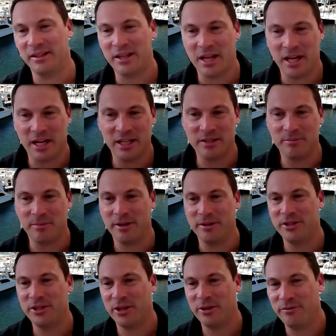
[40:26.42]
Cannes Boat
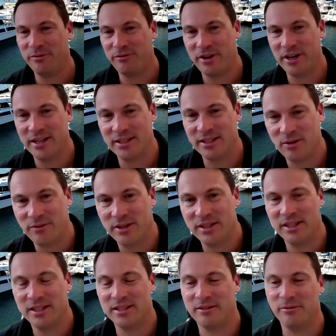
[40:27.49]
Show in France
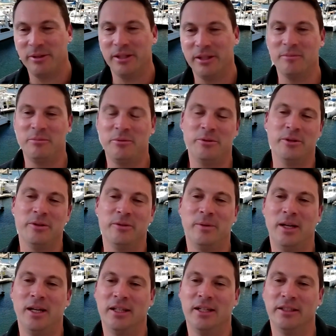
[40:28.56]
obviously is a really important
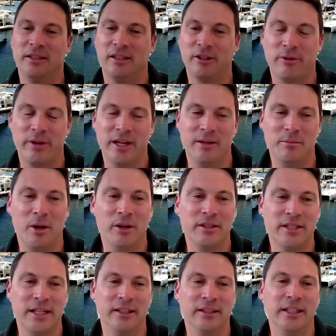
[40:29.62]
one, and Le Grand Mock
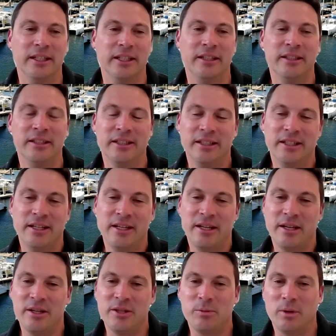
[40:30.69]
down there
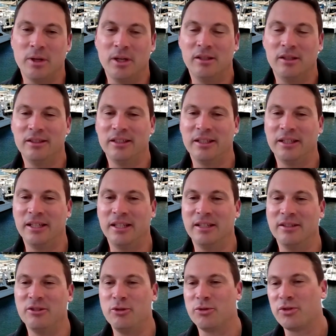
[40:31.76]
as well.
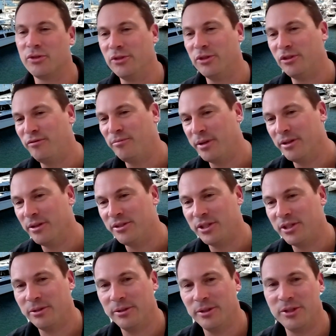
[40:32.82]
Dusseldorf Boat
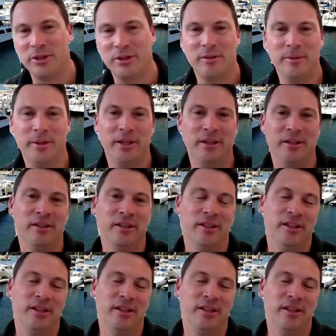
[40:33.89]
Show in Germany.